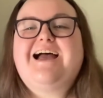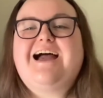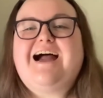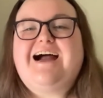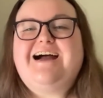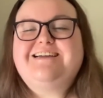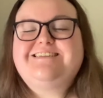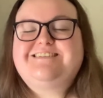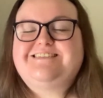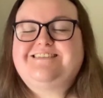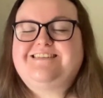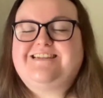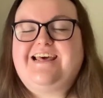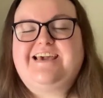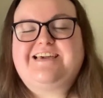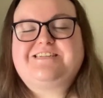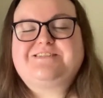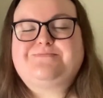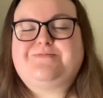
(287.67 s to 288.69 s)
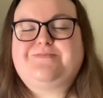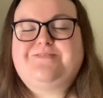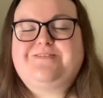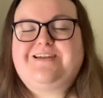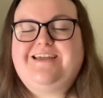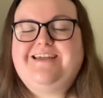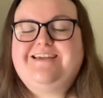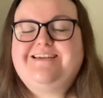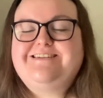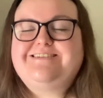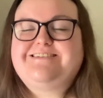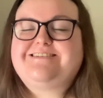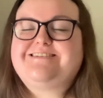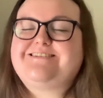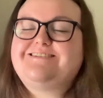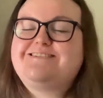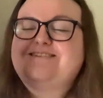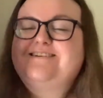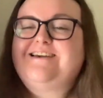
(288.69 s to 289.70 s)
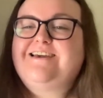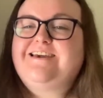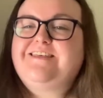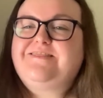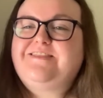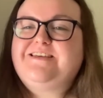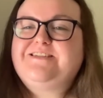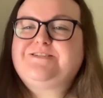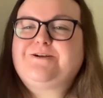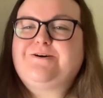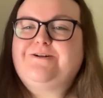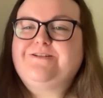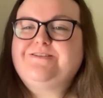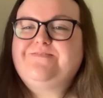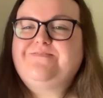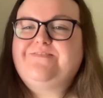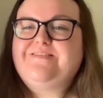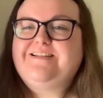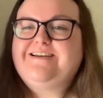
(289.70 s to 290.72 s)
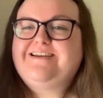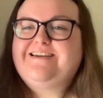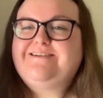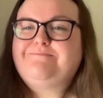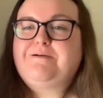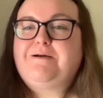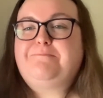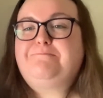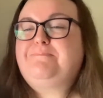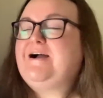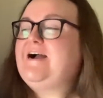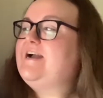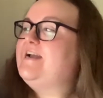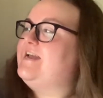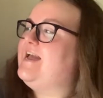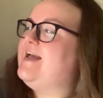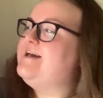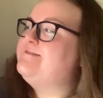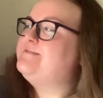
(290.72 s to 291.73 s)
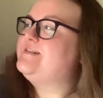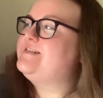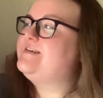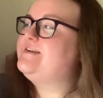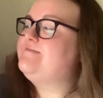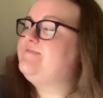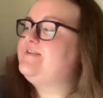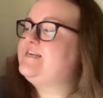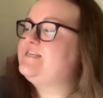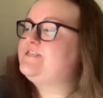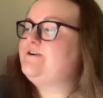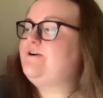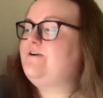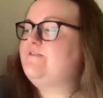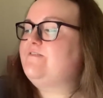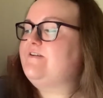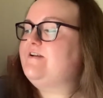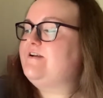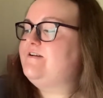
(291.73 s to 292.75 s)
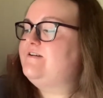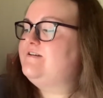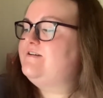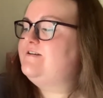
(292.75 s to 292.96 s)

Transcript: And the next book is This Golden Flame by MLA Victoria.